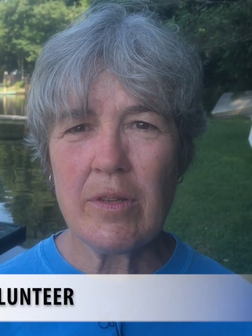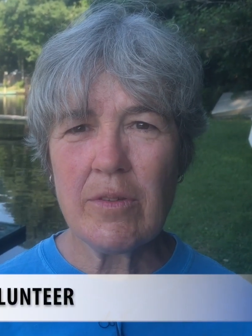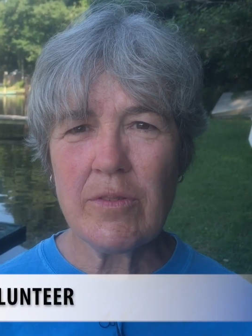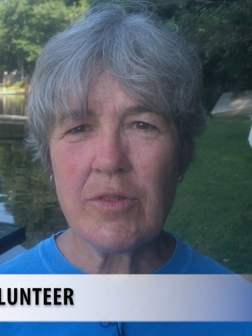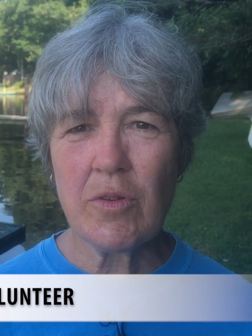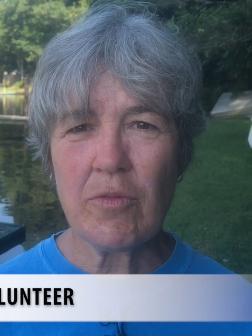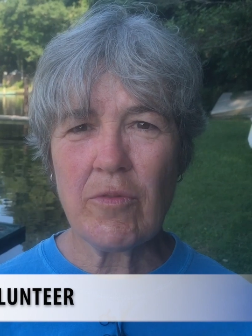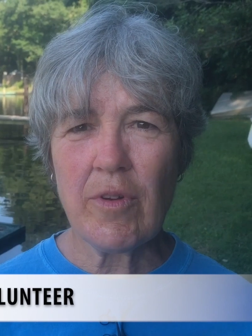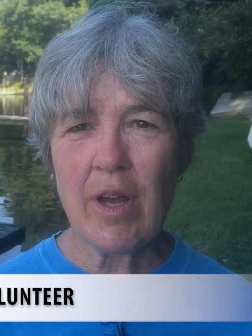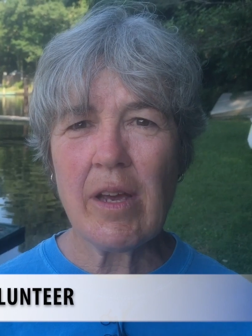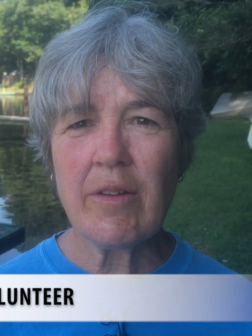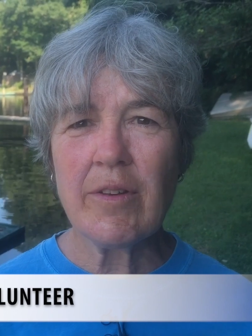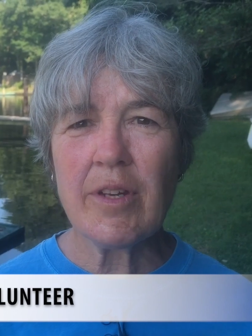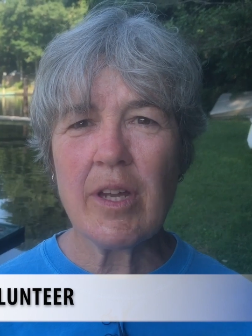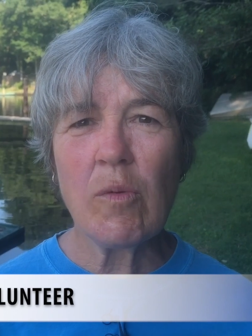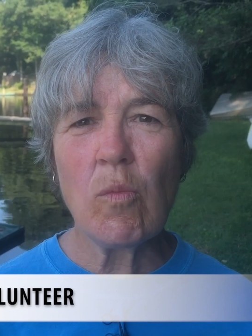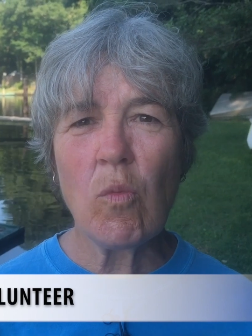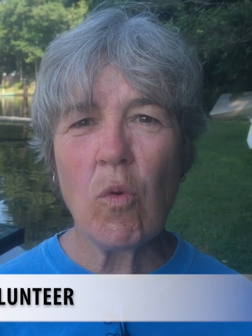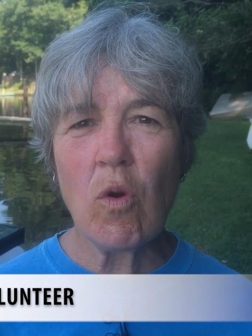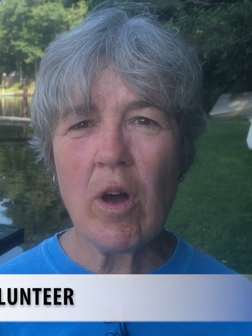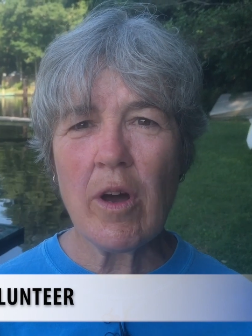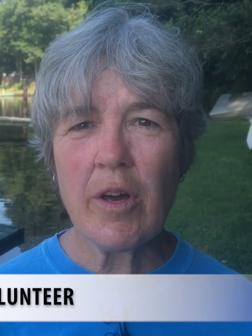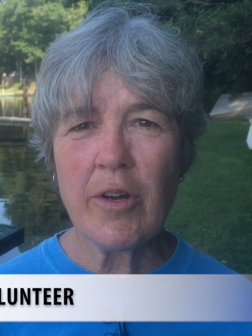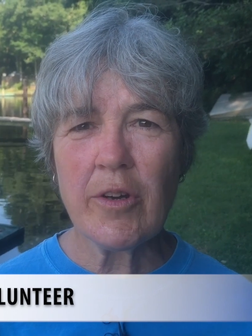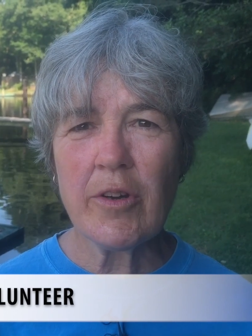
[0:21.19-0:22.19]
the
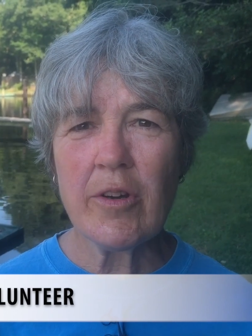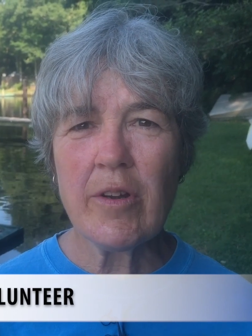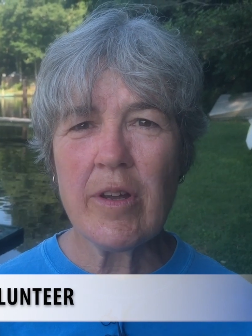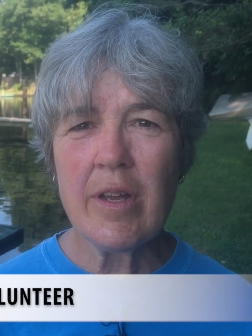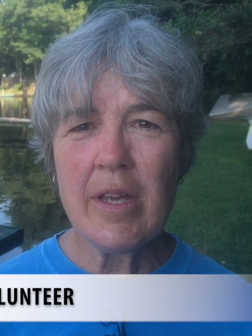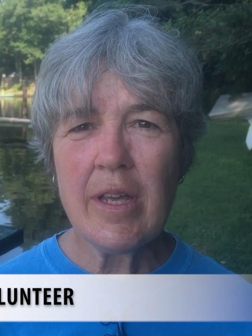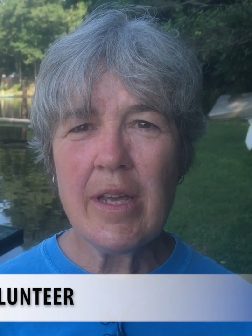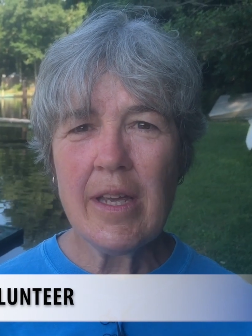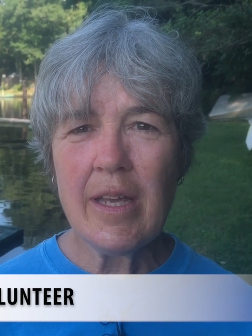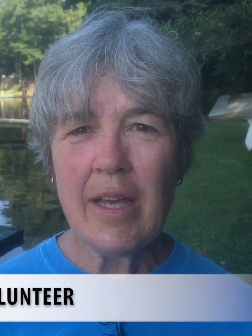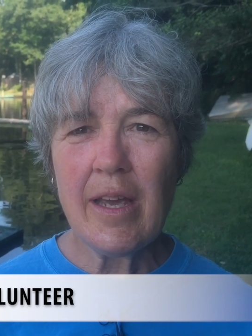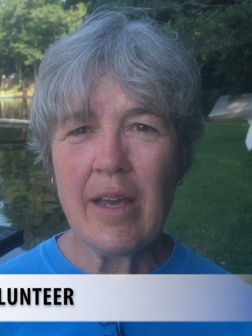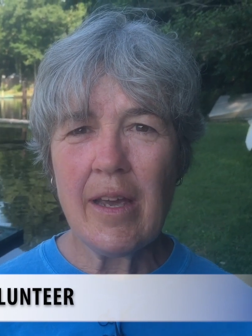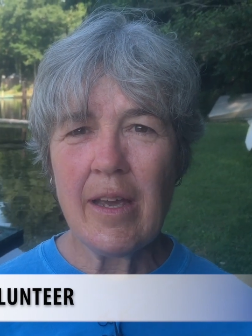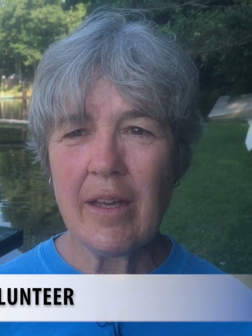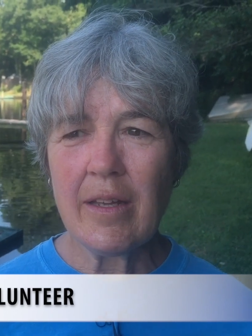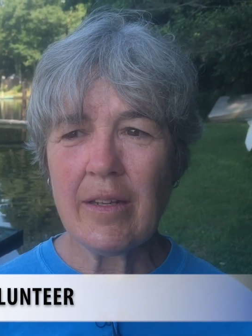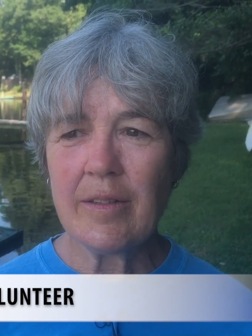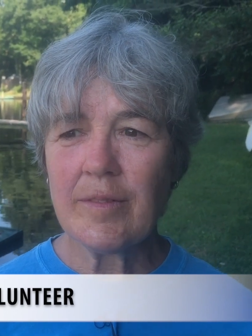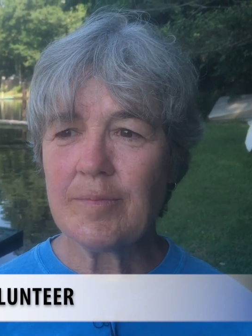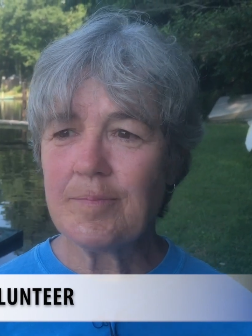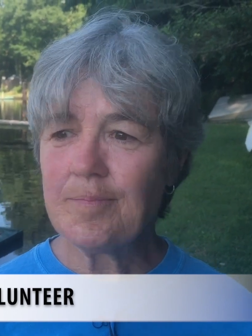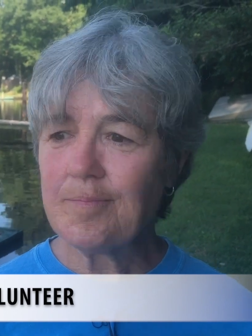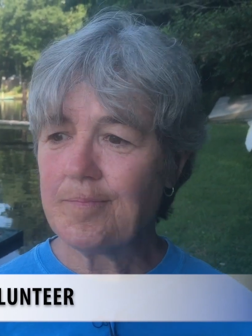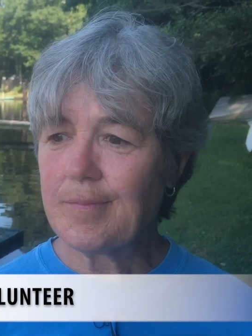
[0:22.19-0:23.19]
surrounding water
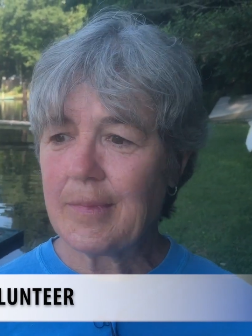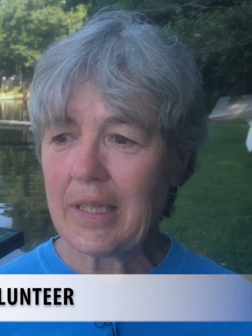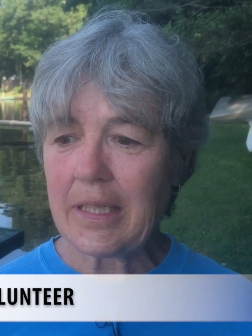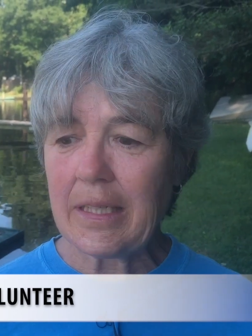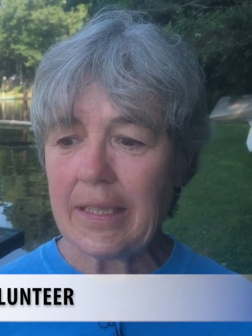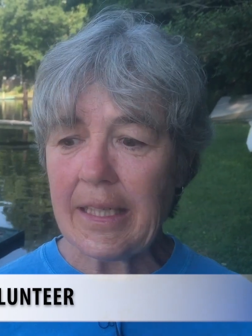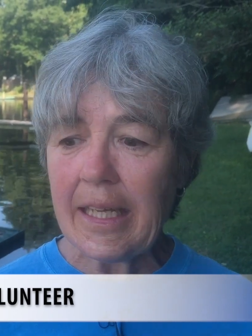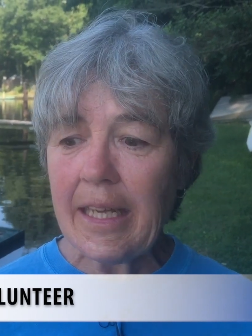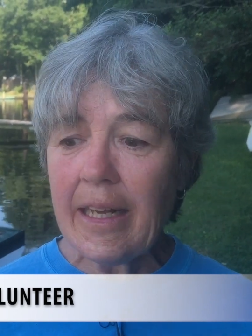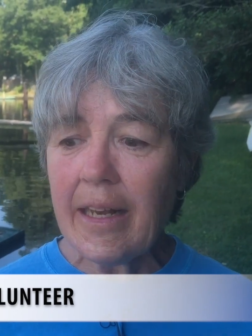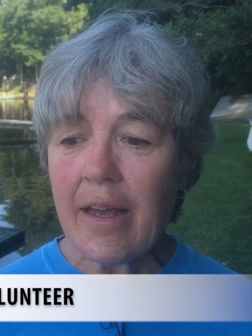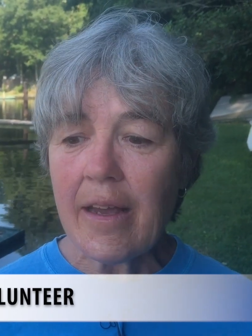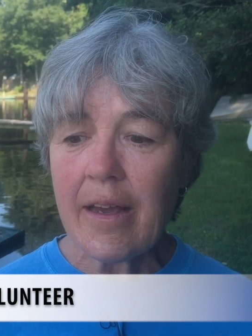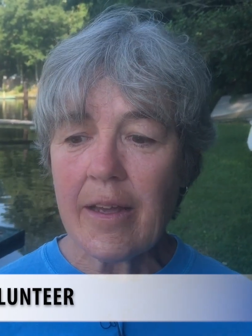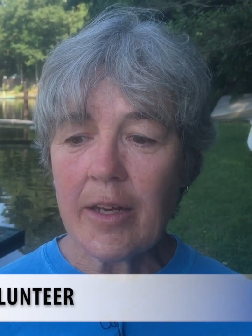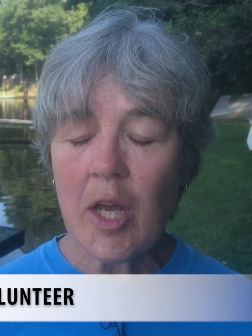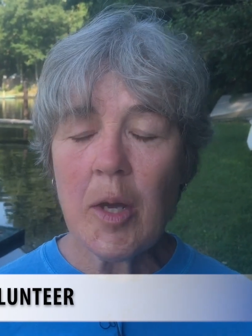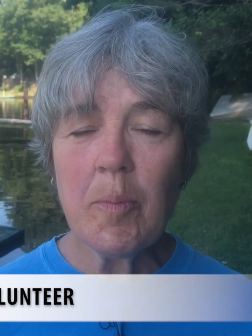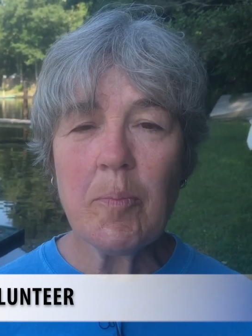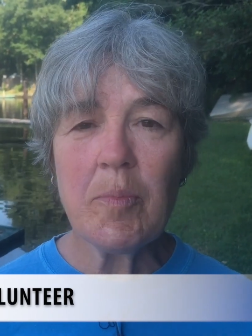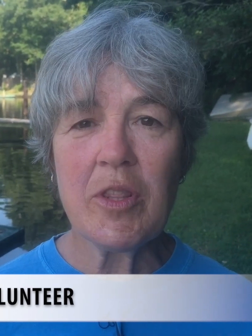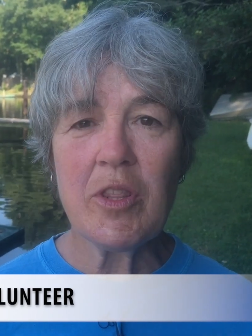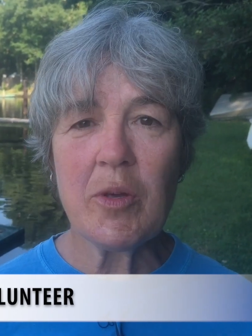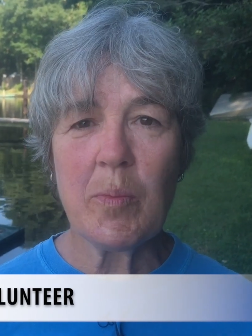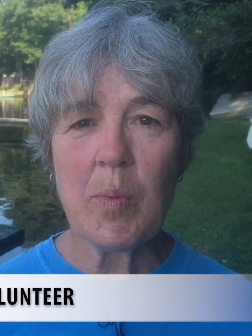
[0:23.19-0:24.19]
and cleaning it
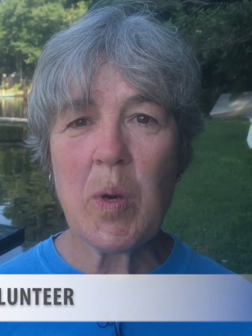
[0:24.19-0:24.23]
up in the